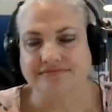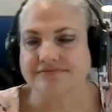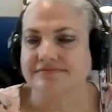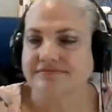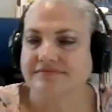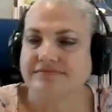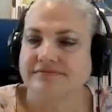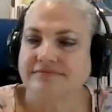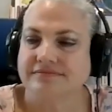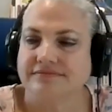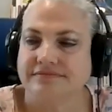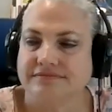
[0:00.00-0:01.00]

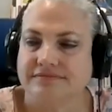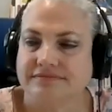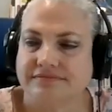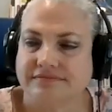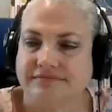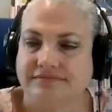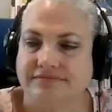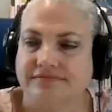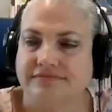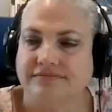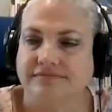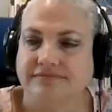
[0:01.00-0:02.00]

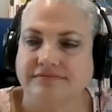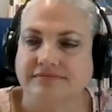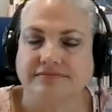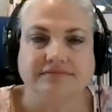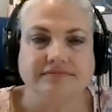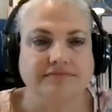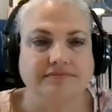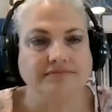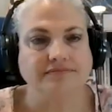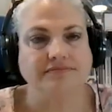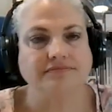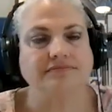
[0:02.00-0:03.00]

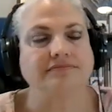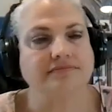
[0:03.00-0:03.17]
The person shown says nothing.